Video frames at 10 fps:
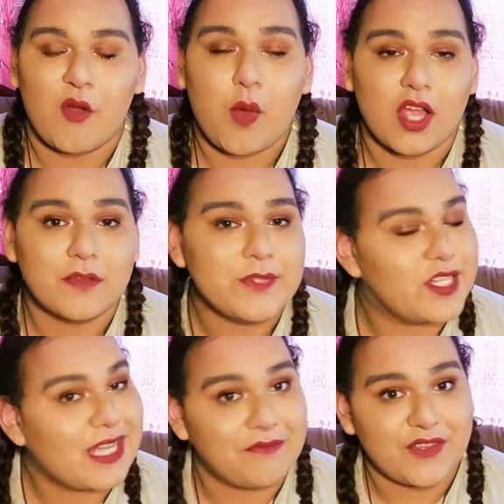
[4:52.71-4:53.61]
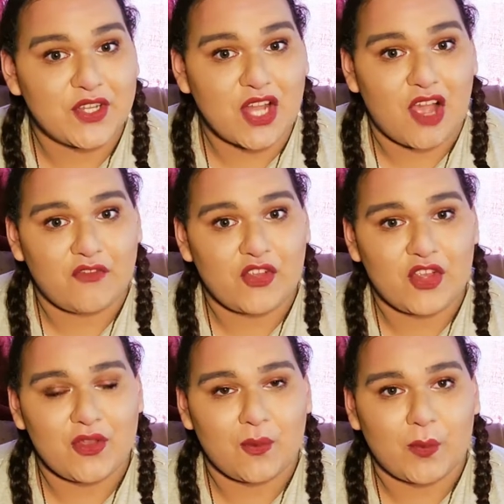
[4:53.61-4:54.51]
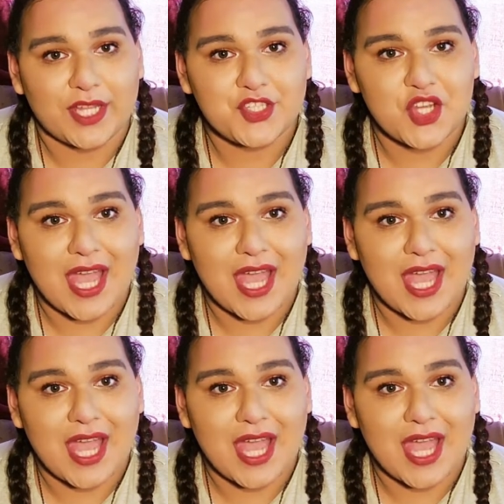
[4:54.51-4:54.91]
Welcome to Night Vale novel, which